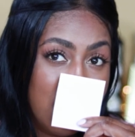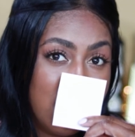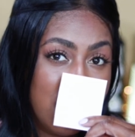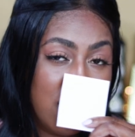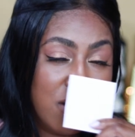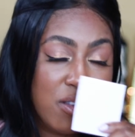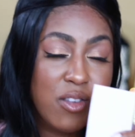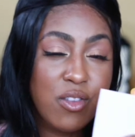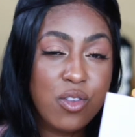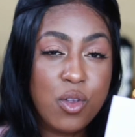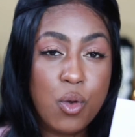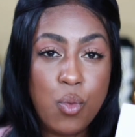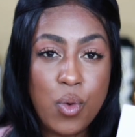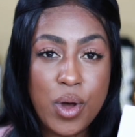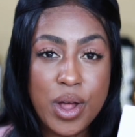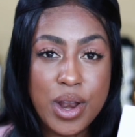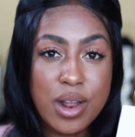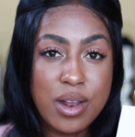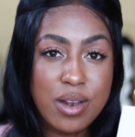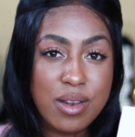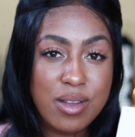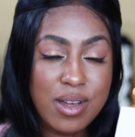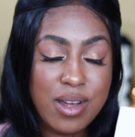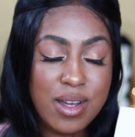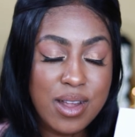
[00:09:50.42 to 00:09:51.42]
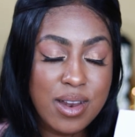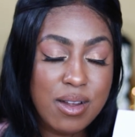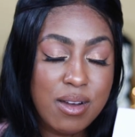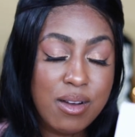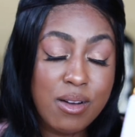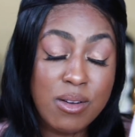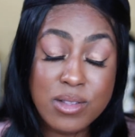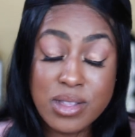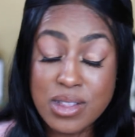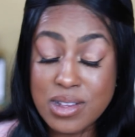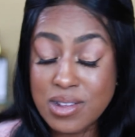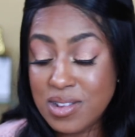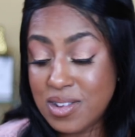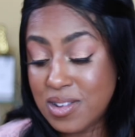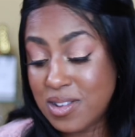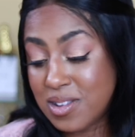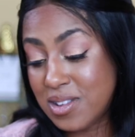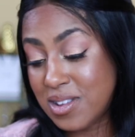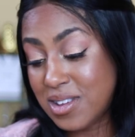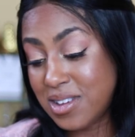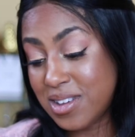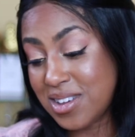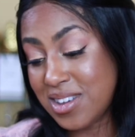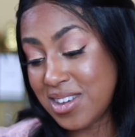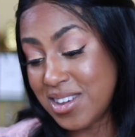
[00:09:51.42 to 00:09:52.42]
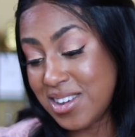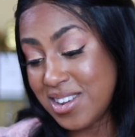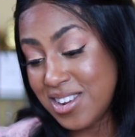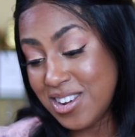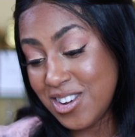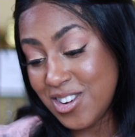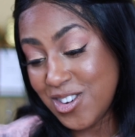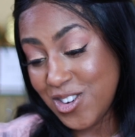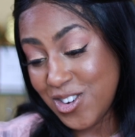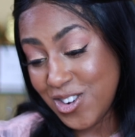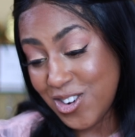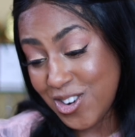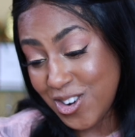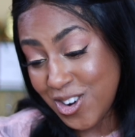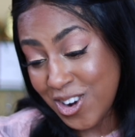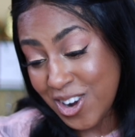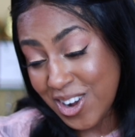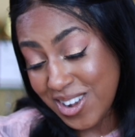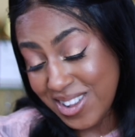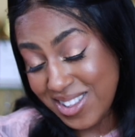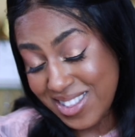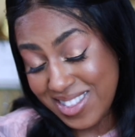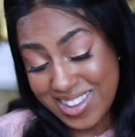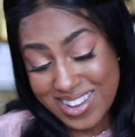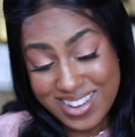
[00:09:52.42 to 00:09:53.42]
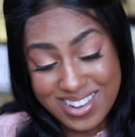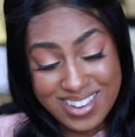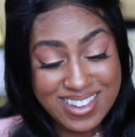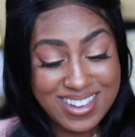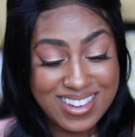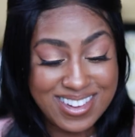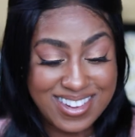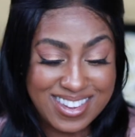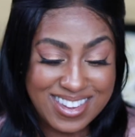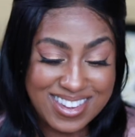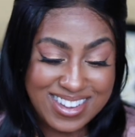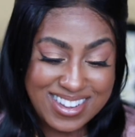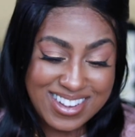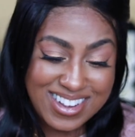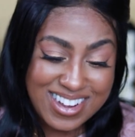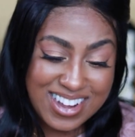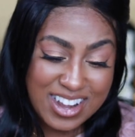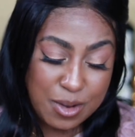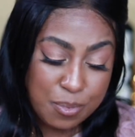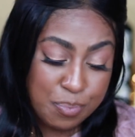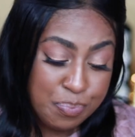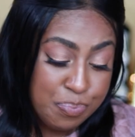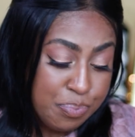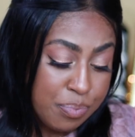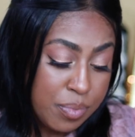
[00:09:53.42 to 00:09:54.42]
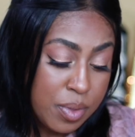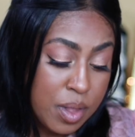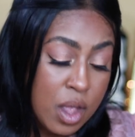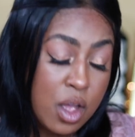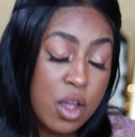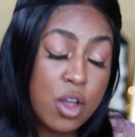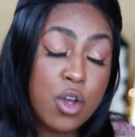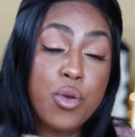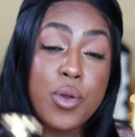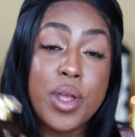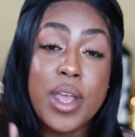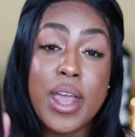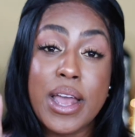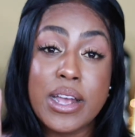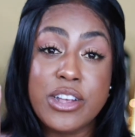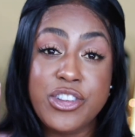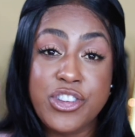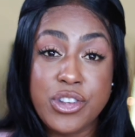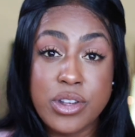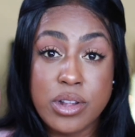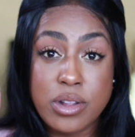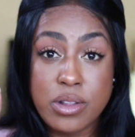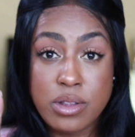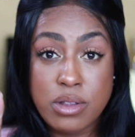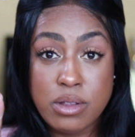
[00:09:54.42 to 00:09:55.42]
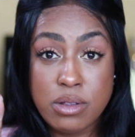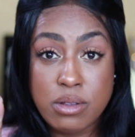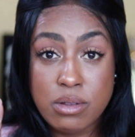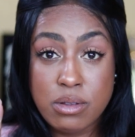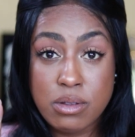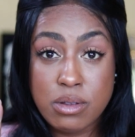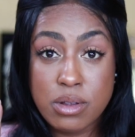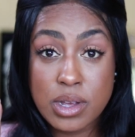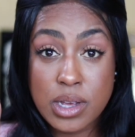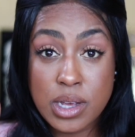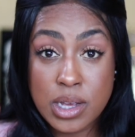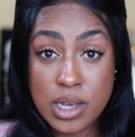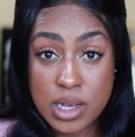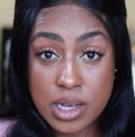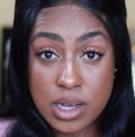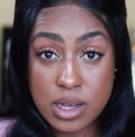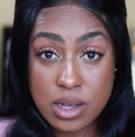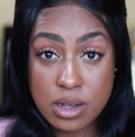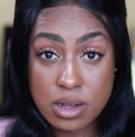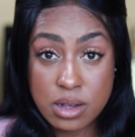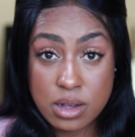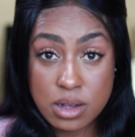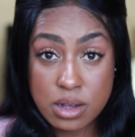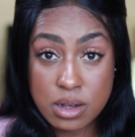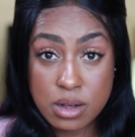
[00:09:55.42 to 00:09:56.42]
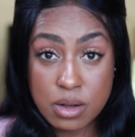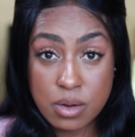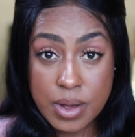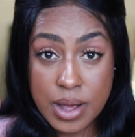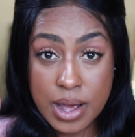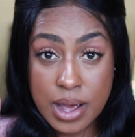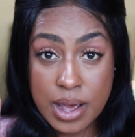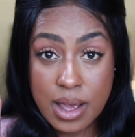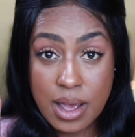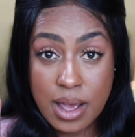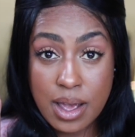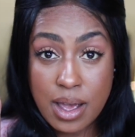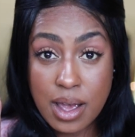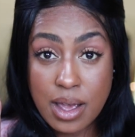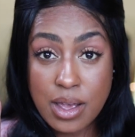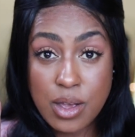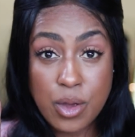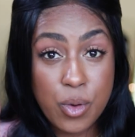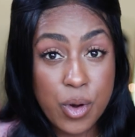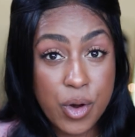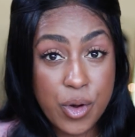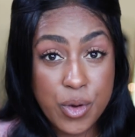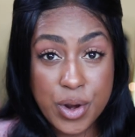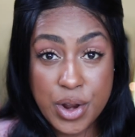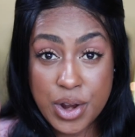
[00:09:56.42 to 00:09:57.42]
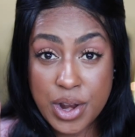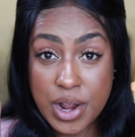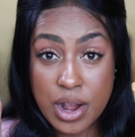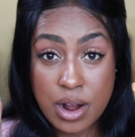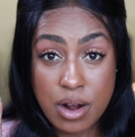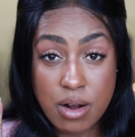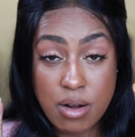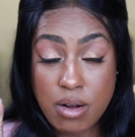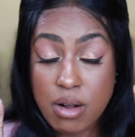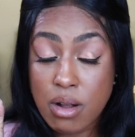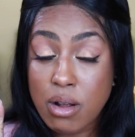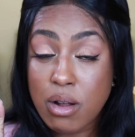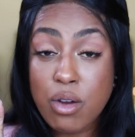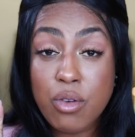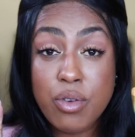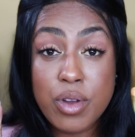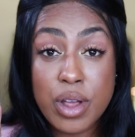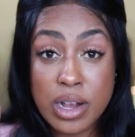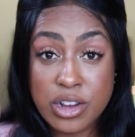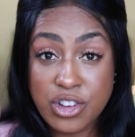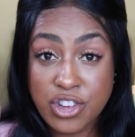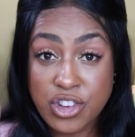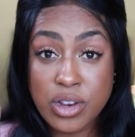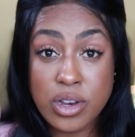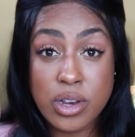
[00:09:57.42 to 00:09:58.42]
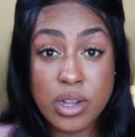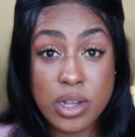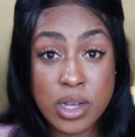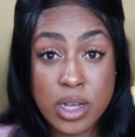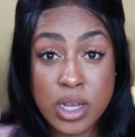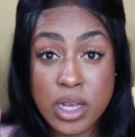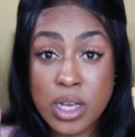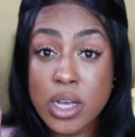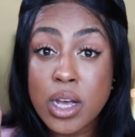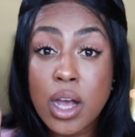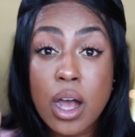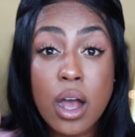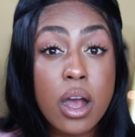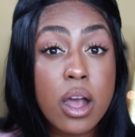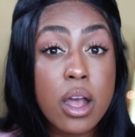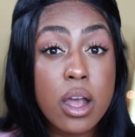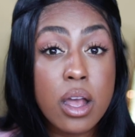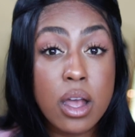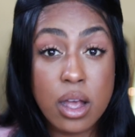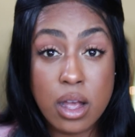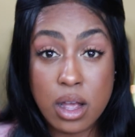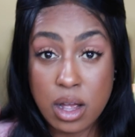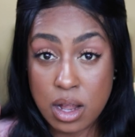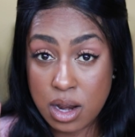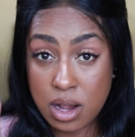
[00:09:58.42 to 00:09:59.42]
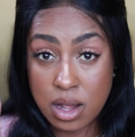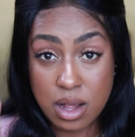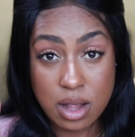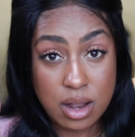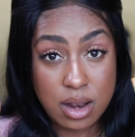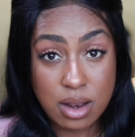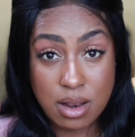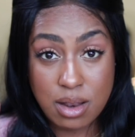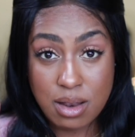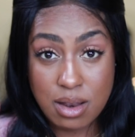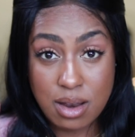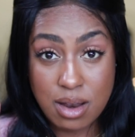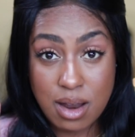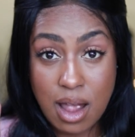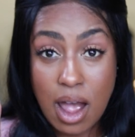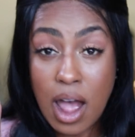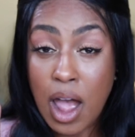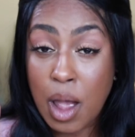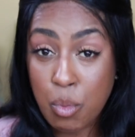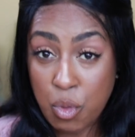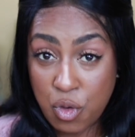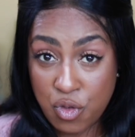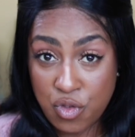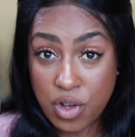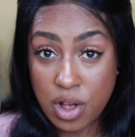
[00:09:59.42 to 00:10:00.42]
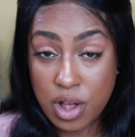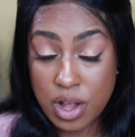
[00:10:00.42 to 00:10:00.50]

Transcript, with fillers: this is a one and done. Oh, this is good. Oh, this is good. Creation E, okay? You heard it here. Creation E, good, good. I move